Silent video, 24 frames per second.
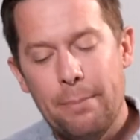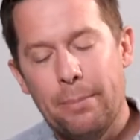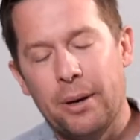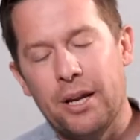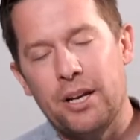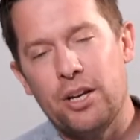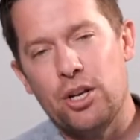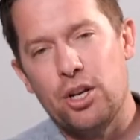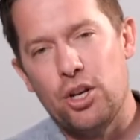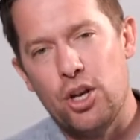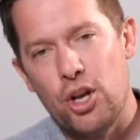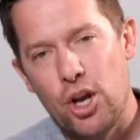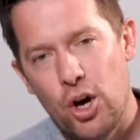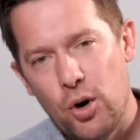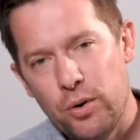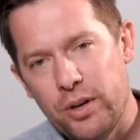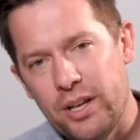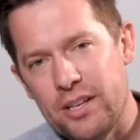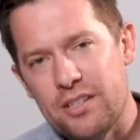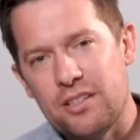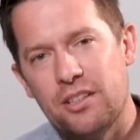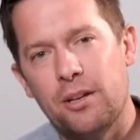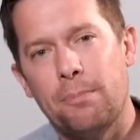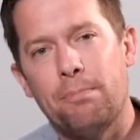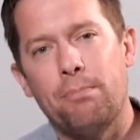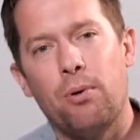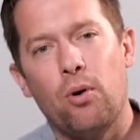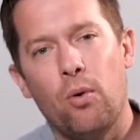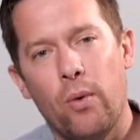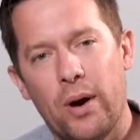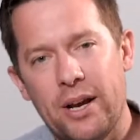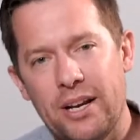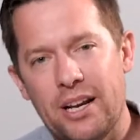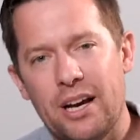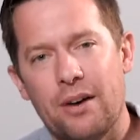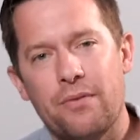but notice the
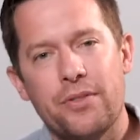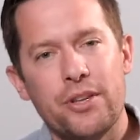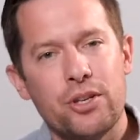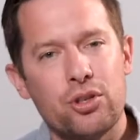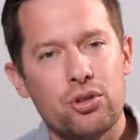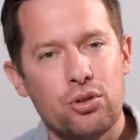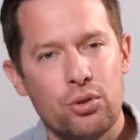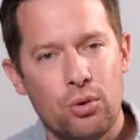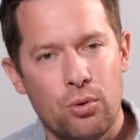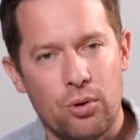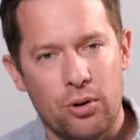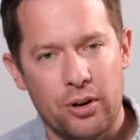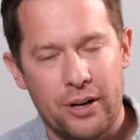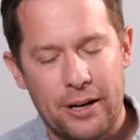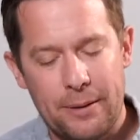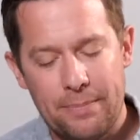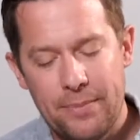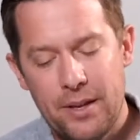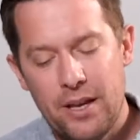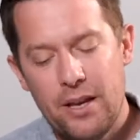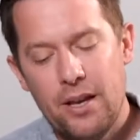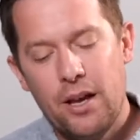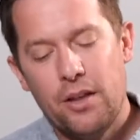point of the story.